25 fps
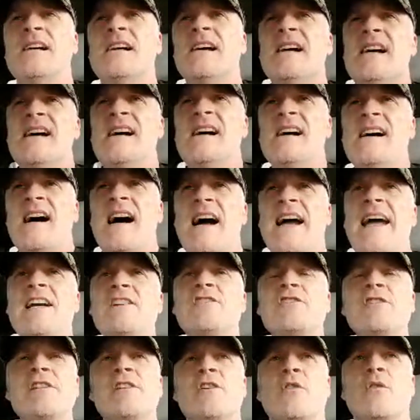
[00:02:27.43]
actually
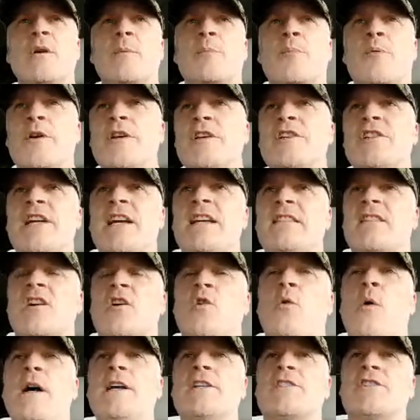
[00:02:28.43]
don't appreciate the
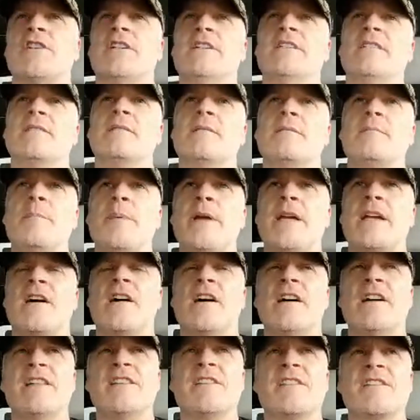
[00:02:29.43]
question,
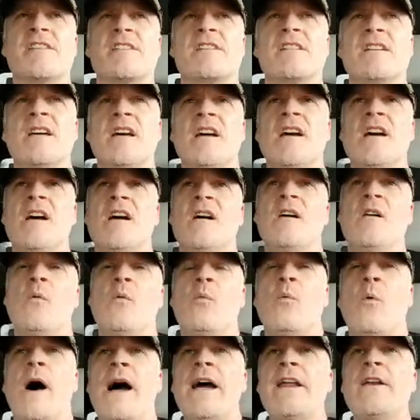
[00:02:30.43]
because why
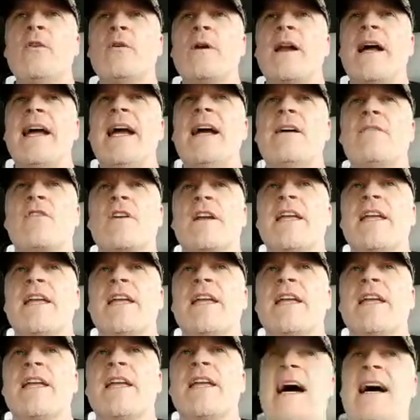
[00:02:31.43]
don't I ever get
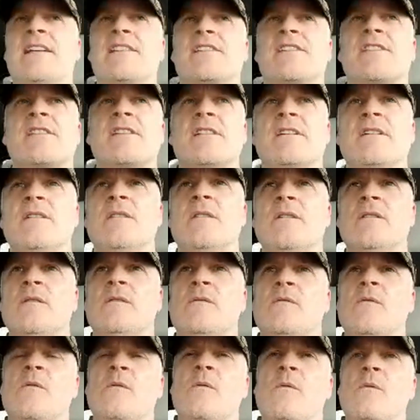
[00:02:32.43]
asked
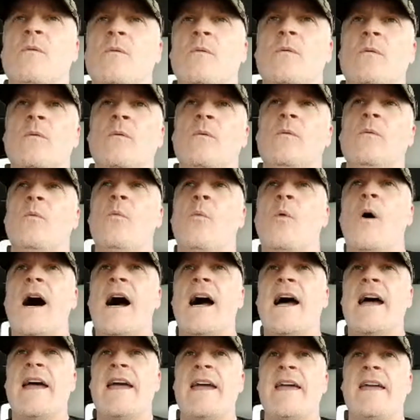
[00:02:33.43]

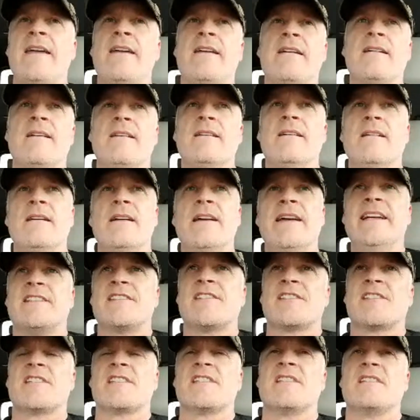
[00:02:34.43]
why it's
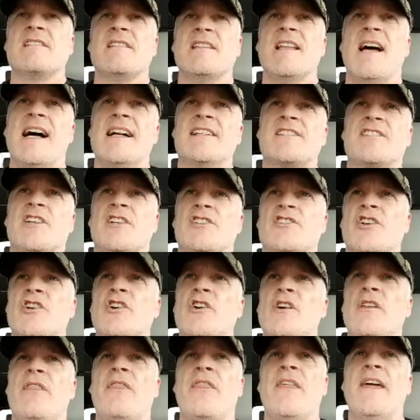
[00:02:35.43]
not such a good
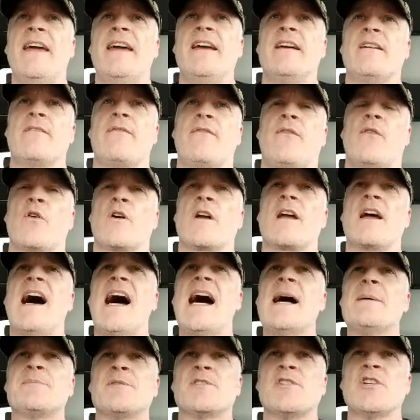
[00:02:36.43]
thing for cops
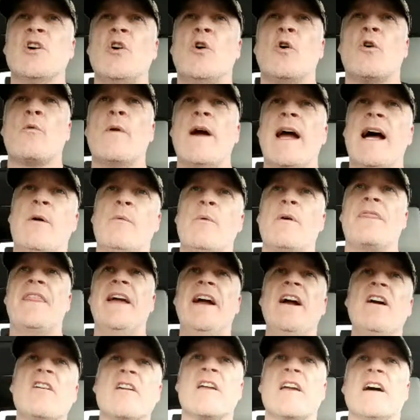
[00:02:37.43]
to go around with their
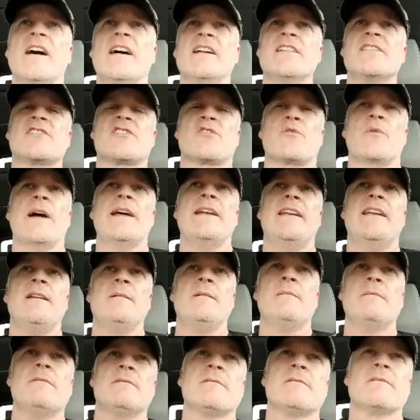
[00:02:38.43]
guns threatening
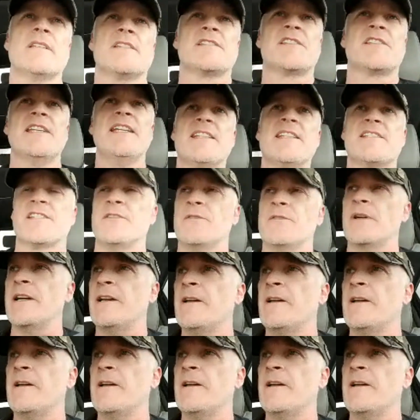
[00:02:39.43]
the citizenry?